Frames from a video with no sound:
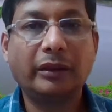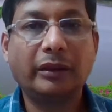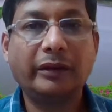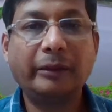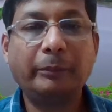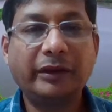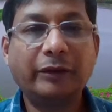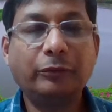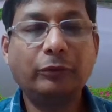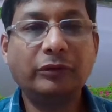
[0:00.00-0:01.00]
then better
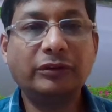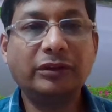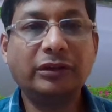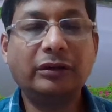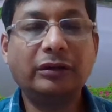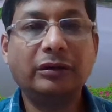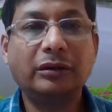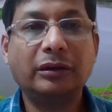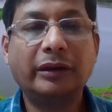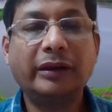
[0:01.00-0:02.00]
to consider
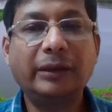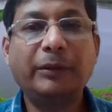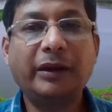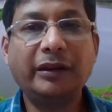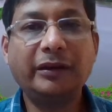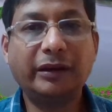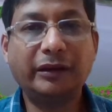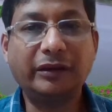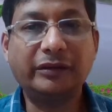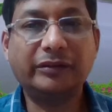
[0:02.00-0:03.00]
the deep learning
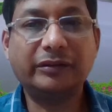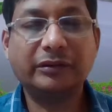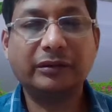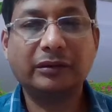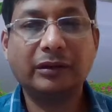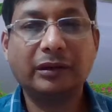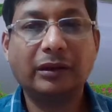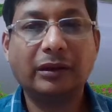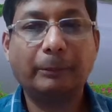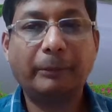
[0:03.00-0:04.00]
techniques.
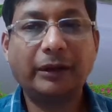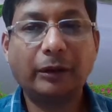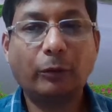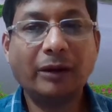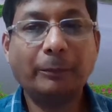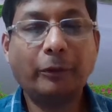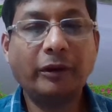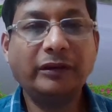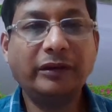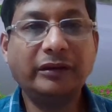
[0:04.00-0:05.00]
But one
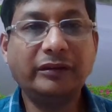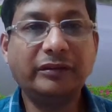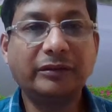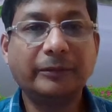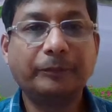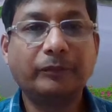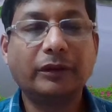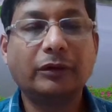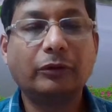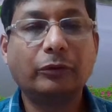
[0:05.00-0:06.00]
point is,
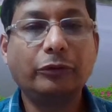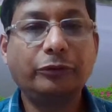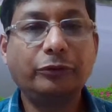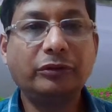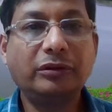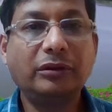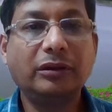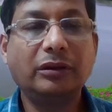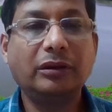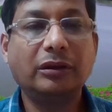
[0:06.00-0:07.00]
we should
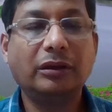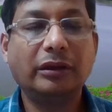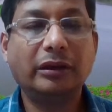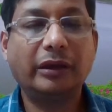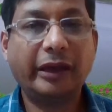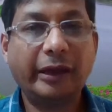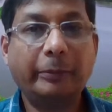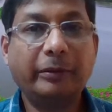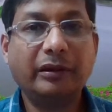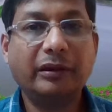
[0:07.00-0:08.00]

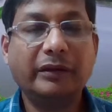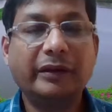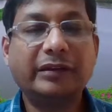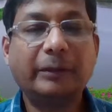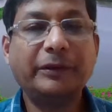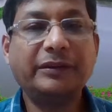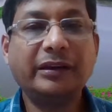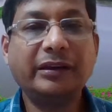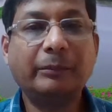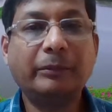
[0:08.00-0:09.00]
have the
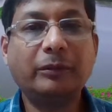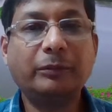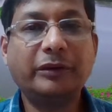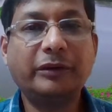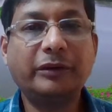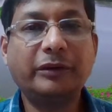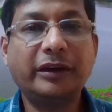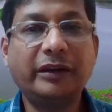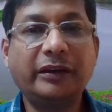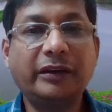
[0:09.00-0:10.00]
sufficient number of training
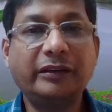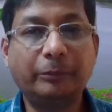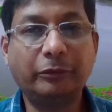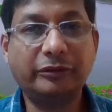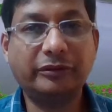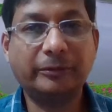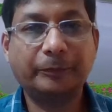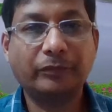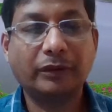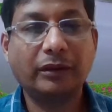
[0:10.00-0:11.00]
samples.
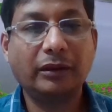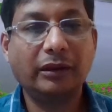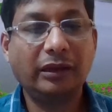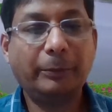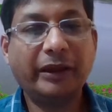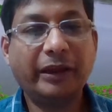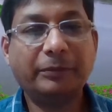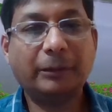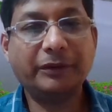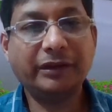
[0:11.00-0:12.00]
If I have
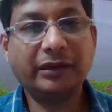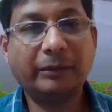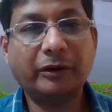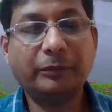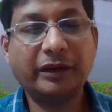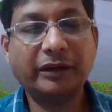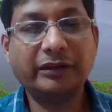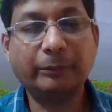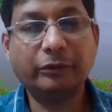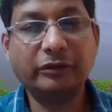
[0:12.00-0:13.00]
sufficient number of training
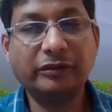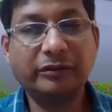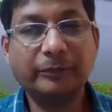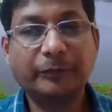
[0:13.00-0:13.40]
samples,